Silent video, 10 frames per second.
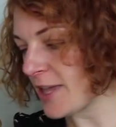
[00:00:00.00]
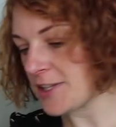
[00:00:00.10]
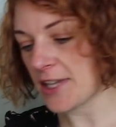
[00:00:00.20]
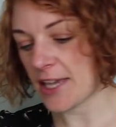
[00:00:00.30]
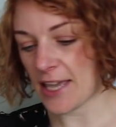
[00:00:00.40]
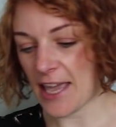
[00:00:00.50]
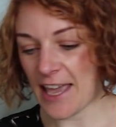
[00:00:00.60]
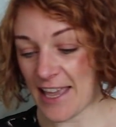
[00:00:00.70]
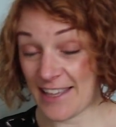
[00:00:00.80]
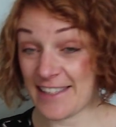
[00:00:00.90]
Amazing
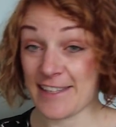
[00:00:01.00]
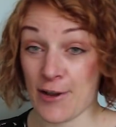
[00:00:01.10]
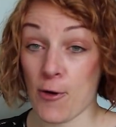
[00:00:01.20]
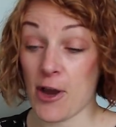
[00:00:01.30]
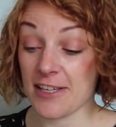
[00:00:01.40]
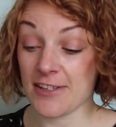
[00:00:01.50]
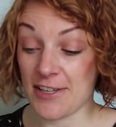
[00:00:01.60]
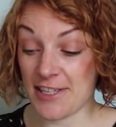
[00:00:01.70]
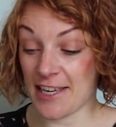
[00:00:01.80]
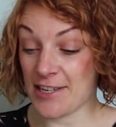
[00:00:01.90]
is quite
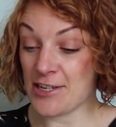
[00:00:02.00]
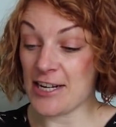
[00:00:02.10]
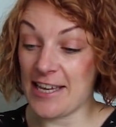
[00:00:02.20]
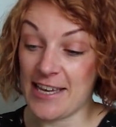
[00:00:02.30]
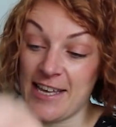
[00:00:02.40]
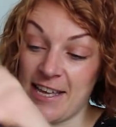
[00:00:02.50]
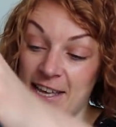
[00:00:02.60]
exciting actually.